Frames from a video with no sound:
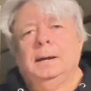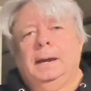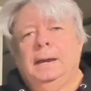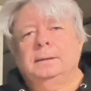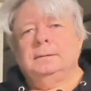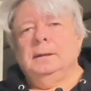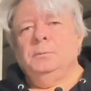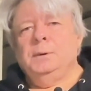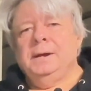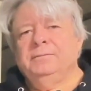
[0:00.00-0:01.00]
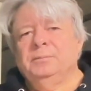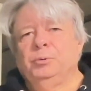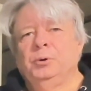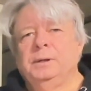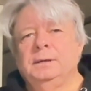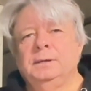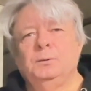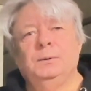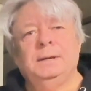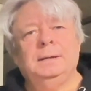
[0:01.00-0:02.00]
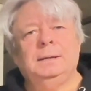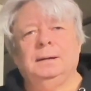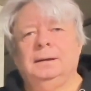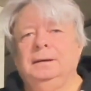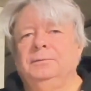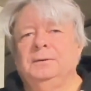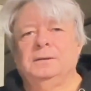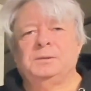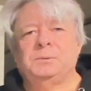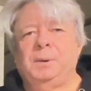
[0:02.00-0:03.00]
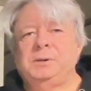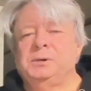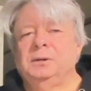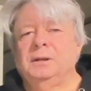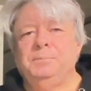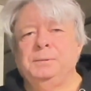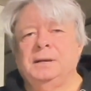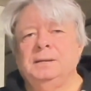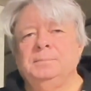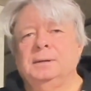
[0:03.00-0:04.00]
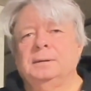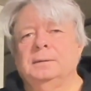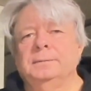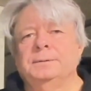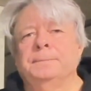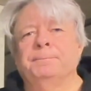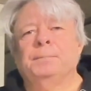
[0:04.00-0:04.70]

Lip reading: and today we have a pretty unique, if not special, update because